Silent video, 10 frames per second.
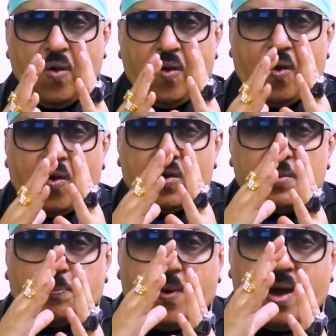
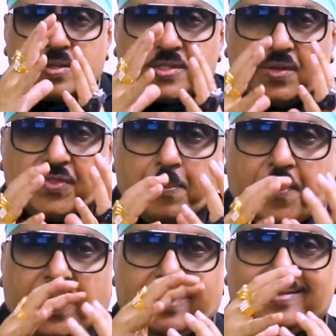all parts of the
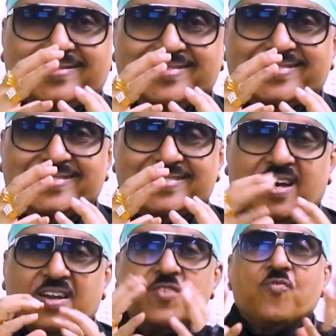brain
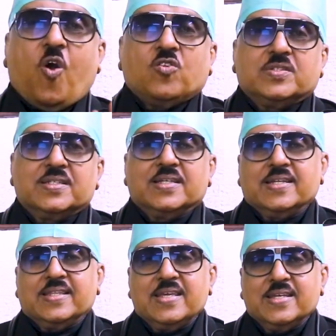are involved
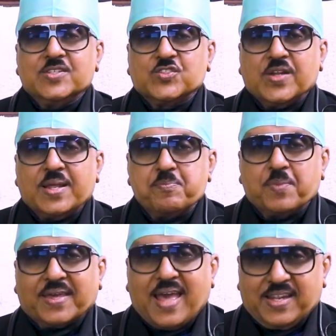in the sleep
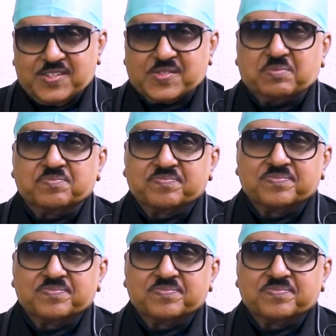mechanism.